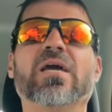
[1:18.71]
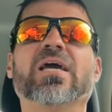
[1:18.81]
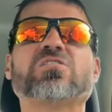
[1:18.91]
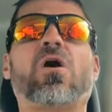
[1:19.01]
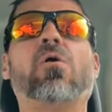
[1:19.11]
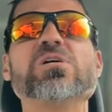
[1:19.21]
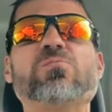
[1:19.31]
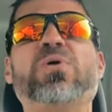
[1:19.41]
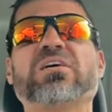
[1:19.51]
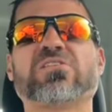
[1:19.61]
it's always
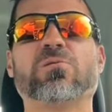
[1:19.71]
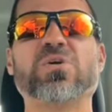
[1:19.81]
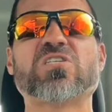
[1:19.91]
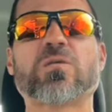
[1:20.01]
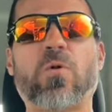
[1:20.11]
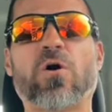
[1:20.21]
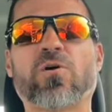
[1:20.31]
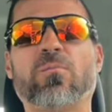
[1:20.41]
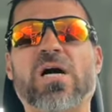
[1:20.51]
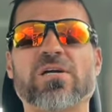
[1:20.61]
best to be
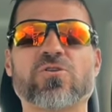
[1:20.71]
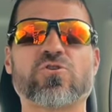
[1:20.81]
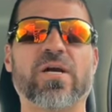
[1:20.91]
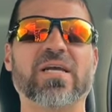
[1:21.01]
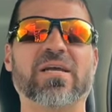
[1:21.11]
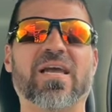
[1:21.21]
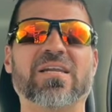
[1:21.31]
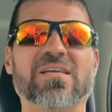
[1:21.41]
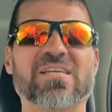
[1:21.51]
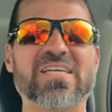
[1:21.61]
smarter about your training and
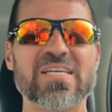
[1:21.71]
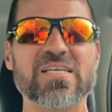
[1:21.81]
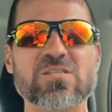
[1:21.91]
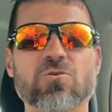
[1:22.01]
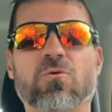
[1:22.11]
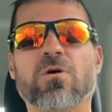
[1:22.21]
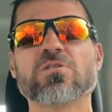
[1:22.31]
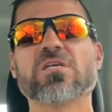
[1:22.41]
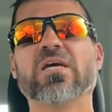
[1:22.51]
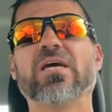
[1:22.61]
to get
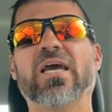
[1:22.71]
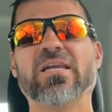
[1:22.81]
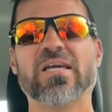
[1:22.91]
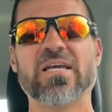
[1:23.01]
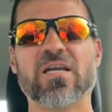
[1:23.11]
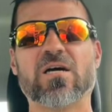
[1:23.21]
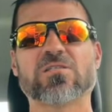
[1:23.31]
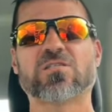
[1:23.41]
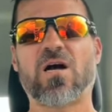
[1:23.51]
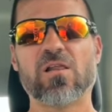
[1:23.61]
indoors and to get a
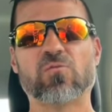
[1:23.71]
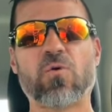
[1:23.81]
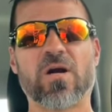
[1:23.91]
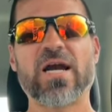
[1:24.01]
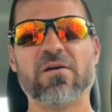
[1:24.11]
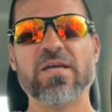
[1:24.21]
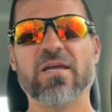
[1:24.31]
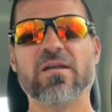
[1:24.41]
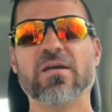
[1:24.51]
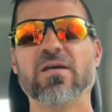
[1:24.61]
solid workout in